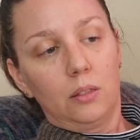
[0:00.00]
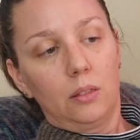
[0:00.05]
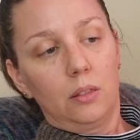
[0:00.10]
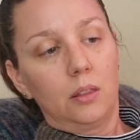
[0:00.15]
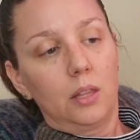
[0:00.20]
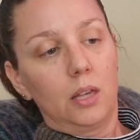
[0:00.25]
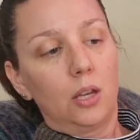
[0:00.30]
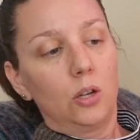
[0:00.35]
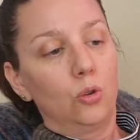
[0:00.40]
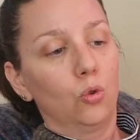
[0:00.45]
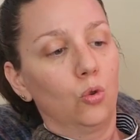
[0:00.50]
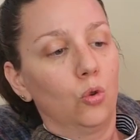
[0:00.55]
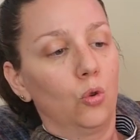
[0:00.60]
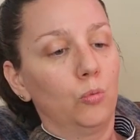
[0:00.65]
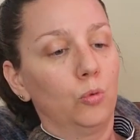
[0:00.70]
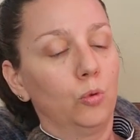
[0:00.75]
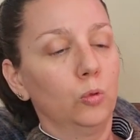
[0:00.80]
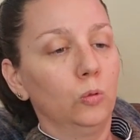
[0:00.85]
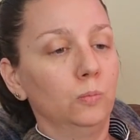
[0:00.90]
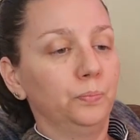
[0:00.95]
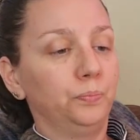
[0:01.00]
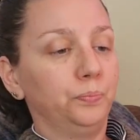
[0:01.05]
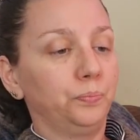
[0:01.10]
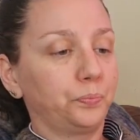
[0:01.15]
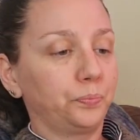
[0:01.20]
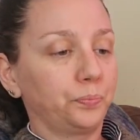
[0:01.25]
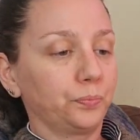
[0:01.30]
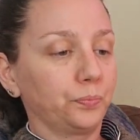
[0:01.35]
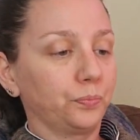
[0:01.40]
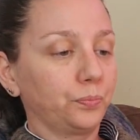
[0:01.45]
than normal.
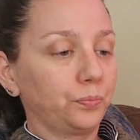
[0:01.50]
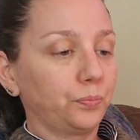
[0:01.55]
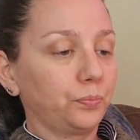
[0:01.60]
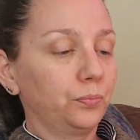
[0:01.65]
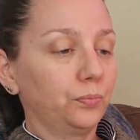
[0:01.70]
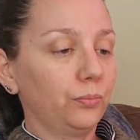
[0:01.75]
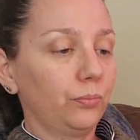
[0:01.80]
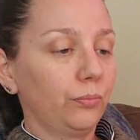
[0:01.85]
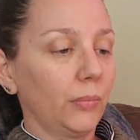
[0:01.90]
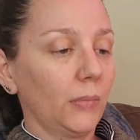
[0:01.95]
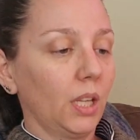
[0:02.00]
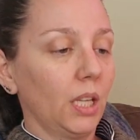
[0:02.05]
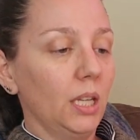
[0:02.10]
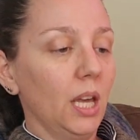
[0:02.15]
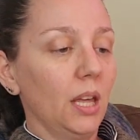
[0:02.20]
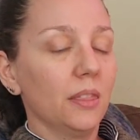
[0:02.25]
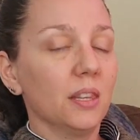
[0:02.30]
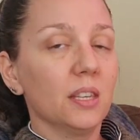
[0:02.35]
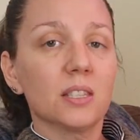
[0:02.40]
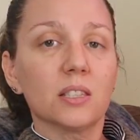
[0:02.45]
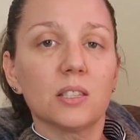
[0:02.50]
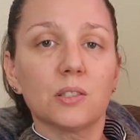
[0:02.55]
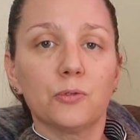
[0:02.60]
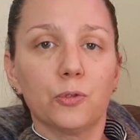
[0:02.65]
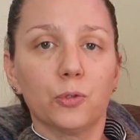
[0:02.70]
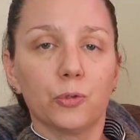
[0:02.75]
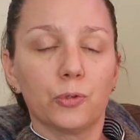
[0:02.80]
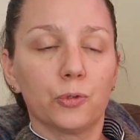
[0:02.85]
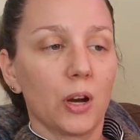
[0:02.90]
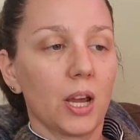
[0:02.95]
Now this is
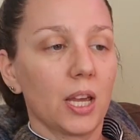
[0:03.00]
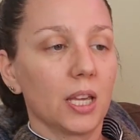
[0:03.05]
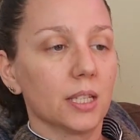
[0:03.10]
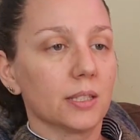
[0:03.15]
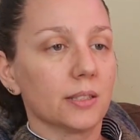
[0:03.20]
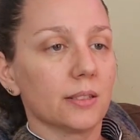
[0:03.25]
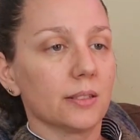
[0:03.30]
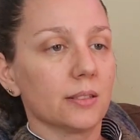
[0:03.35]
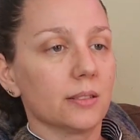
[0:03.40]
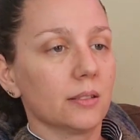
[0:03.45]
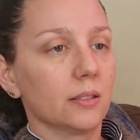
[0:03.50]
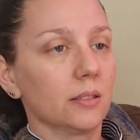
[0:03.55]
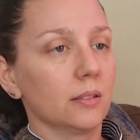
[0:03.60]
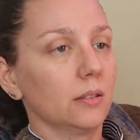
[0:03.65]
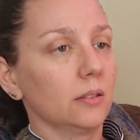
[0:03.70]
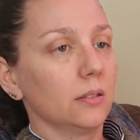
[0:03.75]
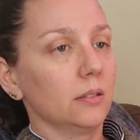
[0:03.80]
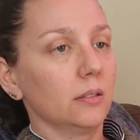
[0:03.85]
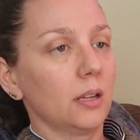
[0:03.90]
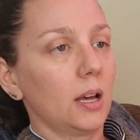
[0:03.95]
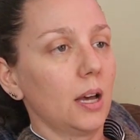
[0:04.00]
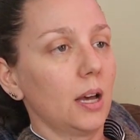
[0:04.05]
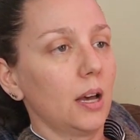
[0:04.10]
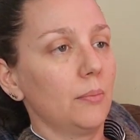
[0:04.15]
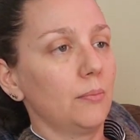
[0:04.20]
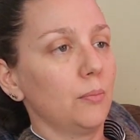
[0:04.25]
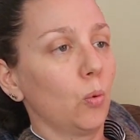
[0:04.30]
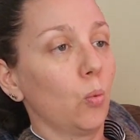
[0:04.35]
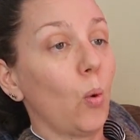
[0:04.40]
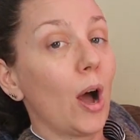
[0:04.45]
for Freya's,
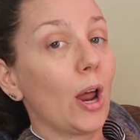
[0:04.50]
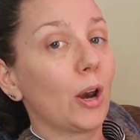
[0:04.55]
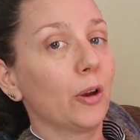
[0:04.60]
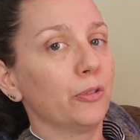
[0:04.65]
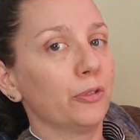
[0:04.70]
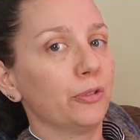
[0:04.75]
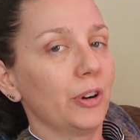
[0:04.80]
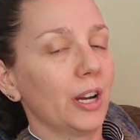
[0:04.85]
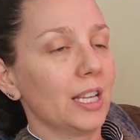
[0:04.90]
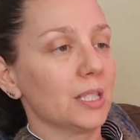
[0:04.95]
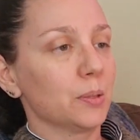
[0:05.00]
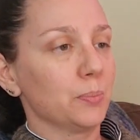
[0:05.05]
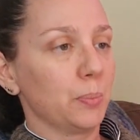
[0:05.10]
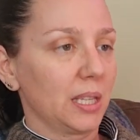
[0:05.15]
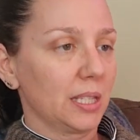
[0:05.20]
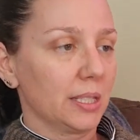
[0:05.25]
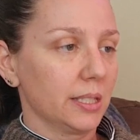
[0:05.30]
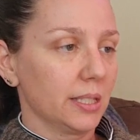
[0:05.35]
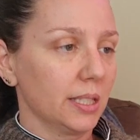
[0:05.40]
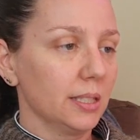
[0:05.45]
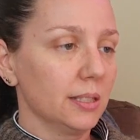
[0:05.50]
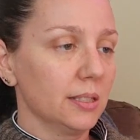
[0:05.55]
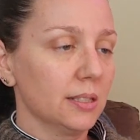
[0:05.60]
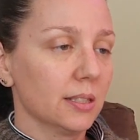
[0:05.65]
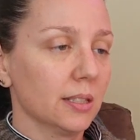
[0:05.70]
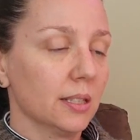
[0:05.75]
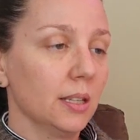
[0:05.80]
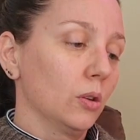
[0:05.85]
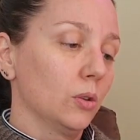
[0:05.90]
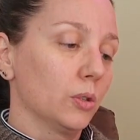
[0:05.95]
one of Freya's besties,
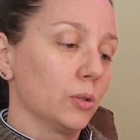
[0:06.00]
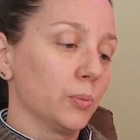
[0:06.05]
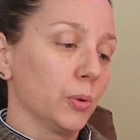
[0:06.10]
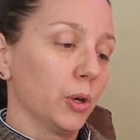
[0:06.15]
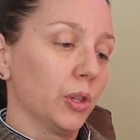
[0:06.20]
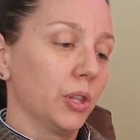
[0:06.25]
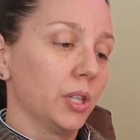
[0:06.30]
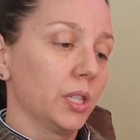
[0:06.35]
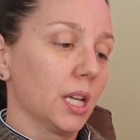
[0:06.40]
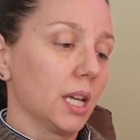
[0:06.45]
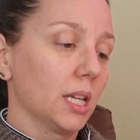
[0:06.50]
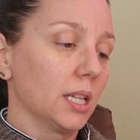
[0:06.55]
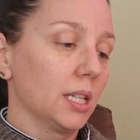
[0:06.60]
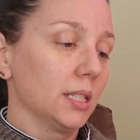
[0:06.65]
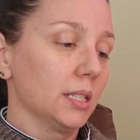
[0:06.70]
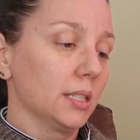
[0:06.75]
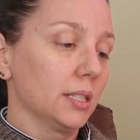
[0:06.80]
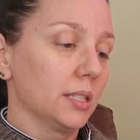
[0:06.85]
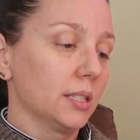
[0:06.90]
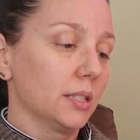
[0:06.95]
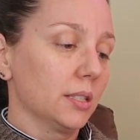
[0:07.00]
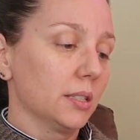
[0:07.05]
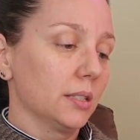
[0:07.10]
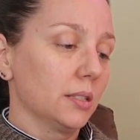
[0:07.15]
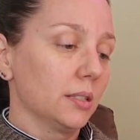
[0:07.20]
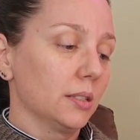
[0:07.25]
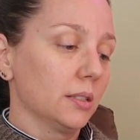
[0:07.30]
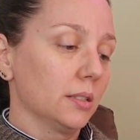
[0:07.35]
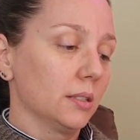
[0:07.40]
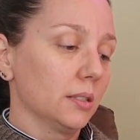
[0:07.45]
whose birthday
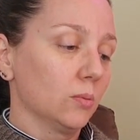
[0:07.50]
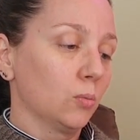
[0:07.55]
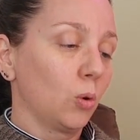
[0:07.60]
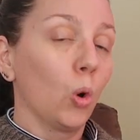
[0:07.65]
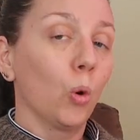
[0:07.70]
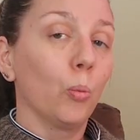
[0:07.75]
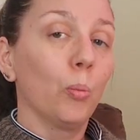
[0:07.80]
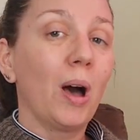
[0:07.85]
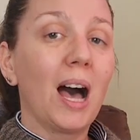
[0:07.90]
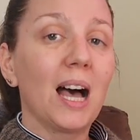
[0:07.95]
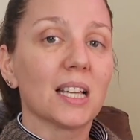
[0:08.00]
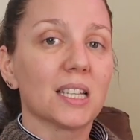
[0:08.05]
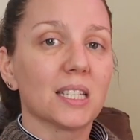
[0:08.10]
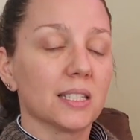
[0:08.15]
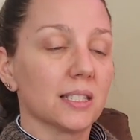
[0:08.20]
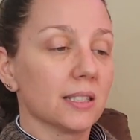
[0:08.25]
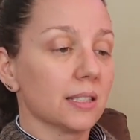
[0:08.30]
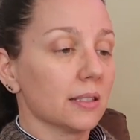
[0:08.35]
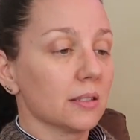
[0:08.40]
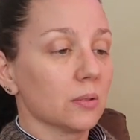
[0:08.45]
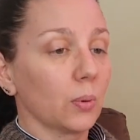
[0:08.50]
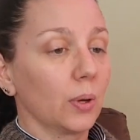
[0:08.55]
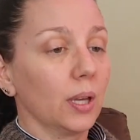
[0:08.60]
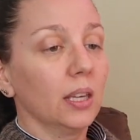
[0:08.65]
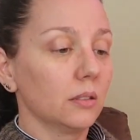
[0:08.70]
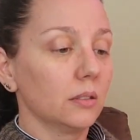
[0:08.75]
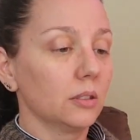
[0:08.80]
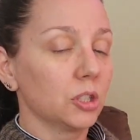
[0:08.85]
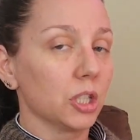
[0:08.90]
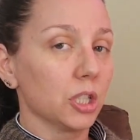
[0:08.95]
is, well, her party's this
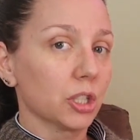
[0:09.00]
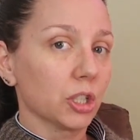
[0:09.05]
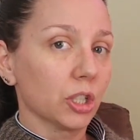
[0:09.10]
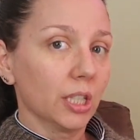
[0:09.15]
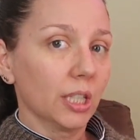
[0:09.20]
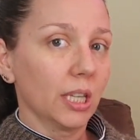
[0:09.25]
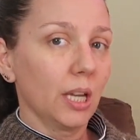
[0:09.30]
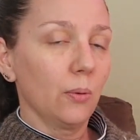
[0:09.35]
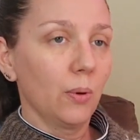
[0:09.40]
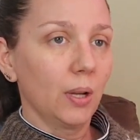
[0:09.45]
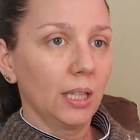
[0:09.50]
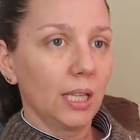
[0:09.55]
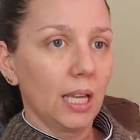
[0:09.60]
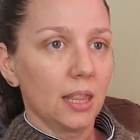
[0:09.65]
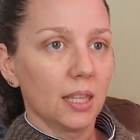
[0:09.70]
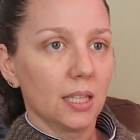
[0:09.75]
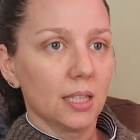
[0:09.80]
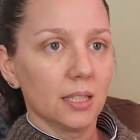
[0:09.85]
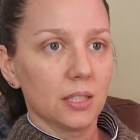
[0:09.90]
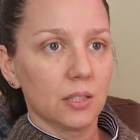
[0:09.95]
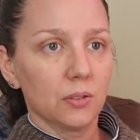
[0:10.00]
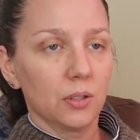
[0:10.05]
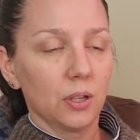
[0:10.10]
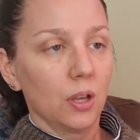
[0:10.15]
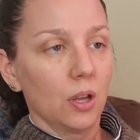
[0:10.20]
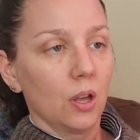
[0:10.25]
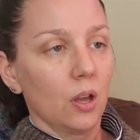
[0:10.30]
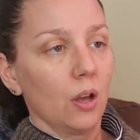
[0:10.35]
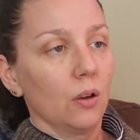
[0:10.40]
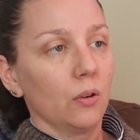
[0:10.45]
week. She's going to get one like this.
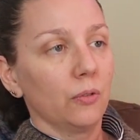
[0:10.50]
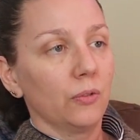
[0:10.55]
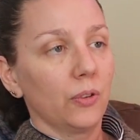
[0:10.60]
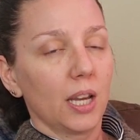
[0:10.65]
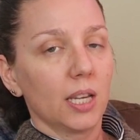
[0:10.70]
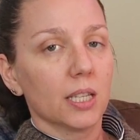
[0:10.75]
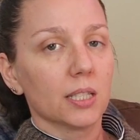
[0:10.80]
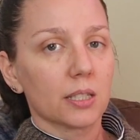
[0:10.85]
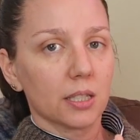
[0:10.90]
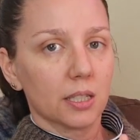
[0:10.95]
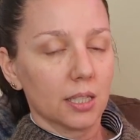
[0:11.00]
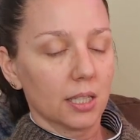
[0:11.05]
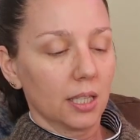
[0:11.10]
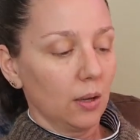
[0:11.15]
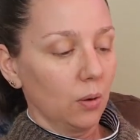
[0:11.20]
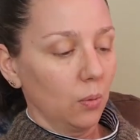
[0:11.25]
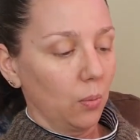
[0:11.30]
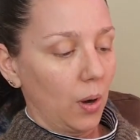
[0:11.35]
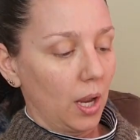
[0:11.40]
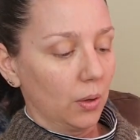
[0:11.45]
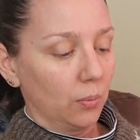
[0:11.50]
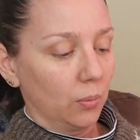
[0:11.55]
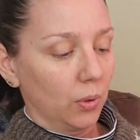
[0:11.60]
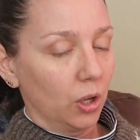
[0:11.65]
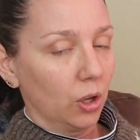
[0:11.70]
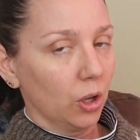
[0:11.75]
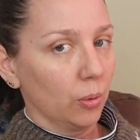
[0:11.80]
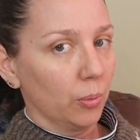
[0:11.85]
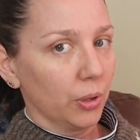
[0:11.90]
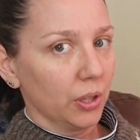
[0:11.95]
Freya's going to get one when
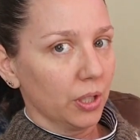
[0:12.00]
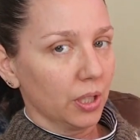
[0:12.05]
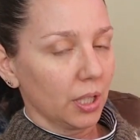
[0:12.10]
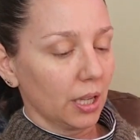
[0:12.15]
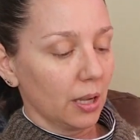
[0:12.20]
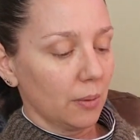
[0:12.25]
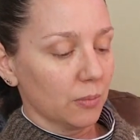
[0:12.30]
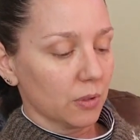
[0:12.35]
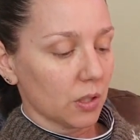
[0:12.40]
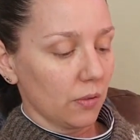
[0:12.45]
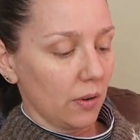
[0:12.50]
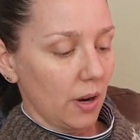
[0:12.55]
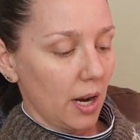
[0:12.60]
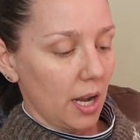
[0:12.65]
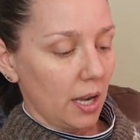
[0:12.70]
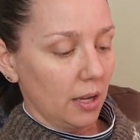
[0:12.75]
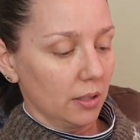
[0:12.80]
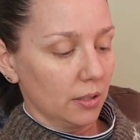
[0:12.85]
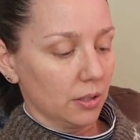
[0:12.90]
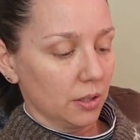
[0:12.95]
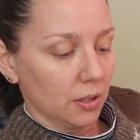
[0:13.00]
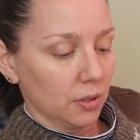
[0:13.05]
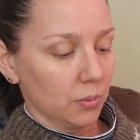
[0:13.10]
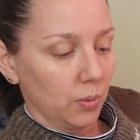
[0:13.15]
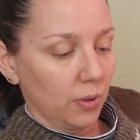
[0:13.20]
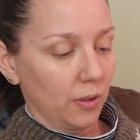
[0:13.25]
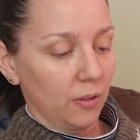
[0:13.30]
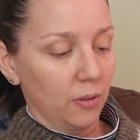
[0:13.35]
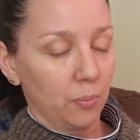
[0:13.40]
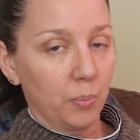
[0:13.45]
her birthday comes around
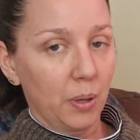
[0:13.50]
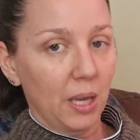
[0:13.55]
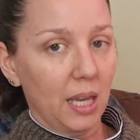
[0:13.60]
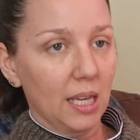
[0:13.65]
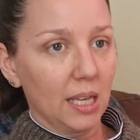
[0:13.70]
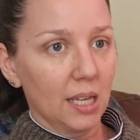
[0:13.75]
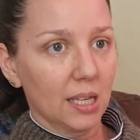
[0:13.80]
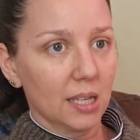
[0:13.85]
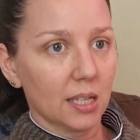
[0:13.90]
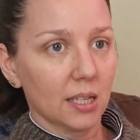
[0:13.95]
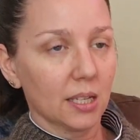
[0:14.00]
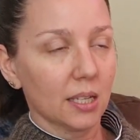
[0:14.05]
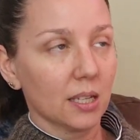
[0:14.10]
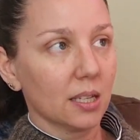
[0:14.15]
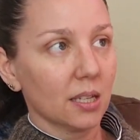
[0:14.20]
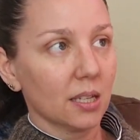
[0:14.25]
with pink.